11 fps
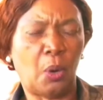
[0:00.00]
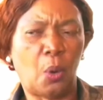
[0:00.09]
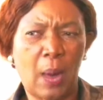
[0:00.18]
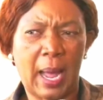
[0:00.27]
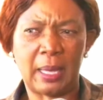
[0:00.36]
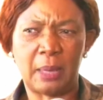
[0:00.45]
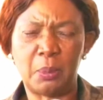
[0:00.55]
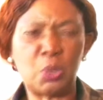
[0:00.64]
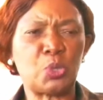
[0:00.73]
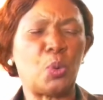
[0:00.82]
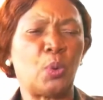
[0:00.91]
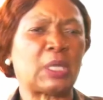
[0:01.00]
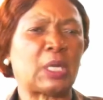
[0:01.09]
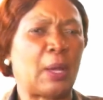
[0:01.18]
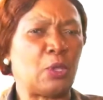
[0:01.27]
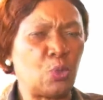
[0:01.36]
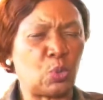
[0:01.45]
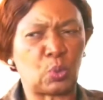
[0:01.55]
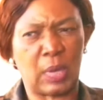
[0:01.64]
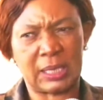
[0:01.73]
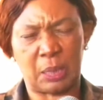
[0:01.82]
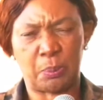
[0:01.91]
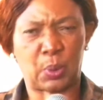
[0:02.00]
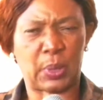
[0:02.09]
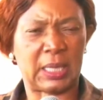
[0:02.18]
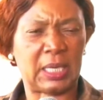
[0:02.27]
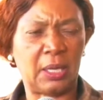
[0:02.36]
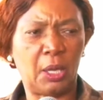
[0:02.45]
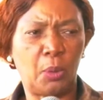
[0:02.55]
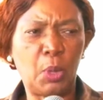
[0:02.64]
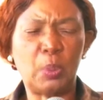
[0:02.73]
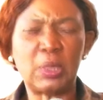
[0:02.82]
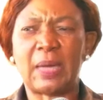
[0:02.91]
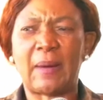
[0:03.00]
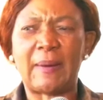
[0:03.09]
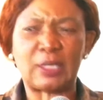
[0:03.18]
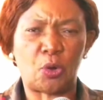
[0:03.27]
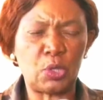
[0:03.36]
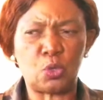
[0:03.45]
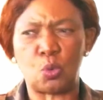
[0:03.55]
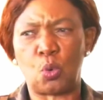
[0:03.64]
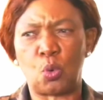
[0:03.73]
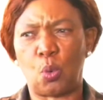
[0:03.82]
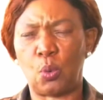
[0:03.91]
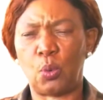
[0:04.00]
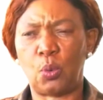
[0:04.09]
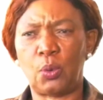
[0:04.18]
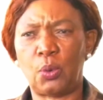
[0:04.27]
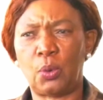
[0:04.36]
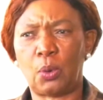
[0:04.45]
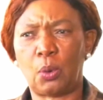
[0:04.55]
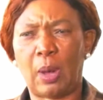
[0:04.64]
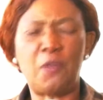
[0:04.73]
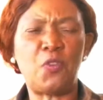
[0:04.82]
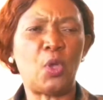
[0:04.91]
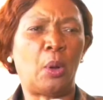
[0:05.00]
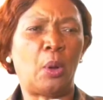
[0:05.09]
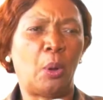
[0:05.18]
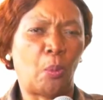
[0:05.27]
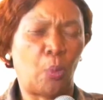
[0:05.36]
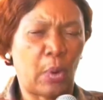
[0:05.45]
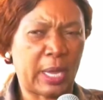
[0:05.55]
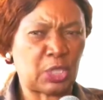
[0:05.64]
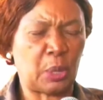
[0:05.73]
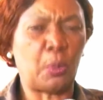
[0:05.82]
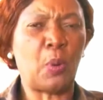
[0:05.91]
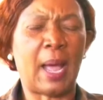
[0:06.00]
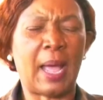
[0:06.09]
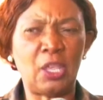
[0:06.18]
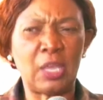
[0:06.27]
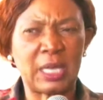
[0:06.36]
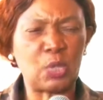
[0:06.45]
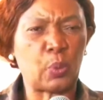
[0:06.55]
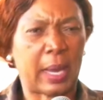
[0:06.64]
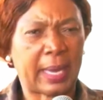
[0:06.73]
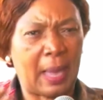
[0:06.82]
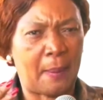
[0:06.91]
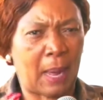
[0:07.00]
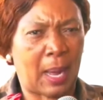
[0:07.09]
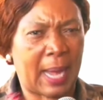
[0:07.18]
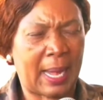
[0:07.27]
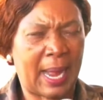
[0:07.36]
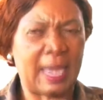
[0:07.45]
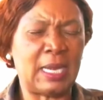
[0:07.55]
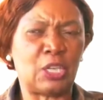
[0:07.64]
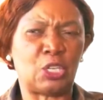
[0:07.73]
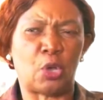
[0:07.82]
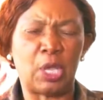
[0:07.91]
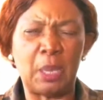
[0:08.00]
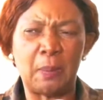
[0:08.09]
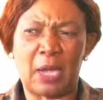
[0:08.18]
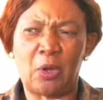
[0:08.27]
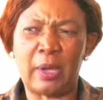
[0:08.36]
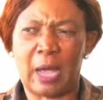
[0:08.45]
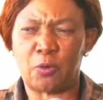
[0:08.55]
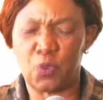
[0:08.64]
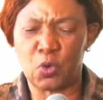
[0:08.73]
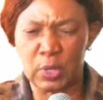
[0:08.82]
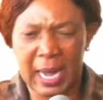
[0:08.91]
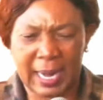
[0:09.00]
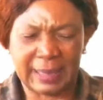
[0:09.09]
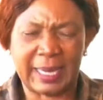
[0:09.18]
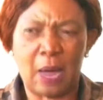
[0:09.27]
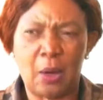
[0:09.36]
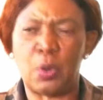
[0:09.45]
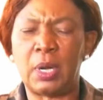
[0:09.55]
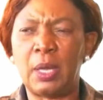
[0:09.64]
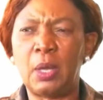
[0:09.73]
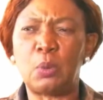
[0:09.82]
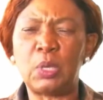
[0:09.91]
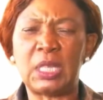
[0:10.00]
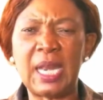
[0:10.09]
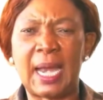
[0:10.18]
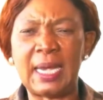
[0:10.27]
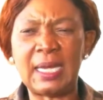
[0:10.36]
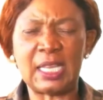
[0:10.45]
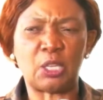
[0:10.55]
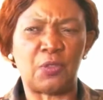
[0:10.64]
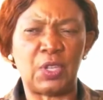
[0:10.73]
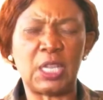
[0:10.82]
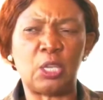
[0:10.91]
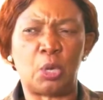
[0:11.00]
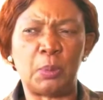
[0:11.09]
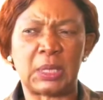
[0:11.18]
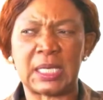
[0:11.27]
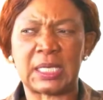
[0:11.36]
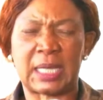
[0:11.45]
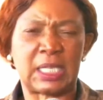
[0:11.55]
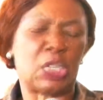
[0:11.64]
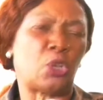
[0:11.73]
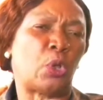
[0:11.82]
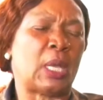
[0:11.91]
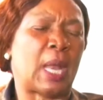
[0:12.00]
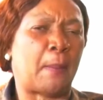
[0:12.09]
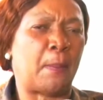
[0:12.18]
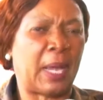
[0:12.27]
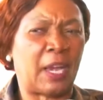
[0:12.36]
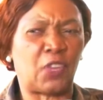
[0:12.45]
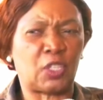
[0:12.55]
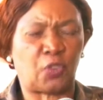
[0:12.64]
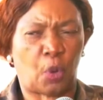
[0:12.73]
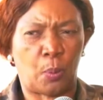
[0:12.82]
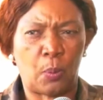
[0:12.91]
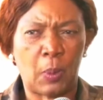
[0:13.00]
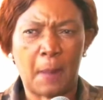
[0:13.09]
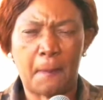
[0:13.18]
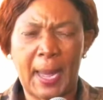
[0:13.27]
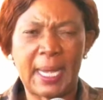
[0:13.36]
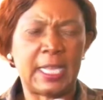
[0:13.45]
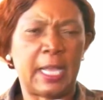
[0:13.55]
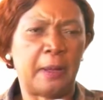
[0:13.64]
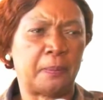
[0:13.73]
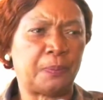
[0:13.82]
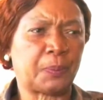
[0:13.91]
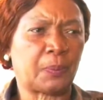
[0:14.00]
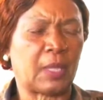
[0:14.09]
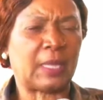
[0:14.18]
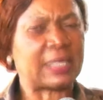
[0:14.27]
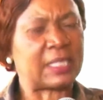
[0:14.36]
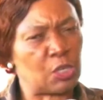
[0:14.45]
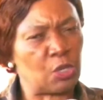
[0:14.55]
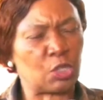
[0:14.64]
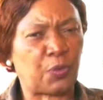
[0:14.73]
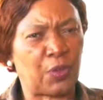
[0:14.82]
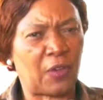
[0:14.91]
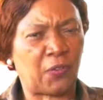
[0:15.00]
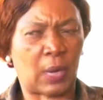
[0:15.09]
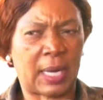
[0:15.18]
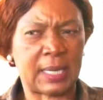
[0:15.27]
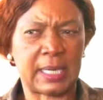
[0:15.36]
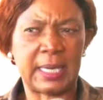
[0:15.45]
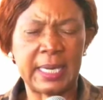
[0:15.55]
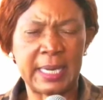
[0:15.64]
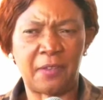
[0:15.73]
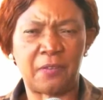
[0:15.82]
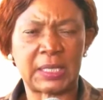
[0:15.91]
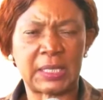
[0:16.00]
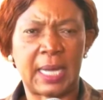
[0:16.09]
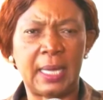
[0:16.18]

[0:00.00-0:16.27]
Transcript: Why? Because we want our youth to get employed. We want our town to grow. Kwa hivyo mheshimiwa, hii kitu wekea maanani, ndio hii maneno ya kufungia ka town within a radius of 3 kilometers that ndio ina benefit from PDM. That is not fair for us in Naivasha.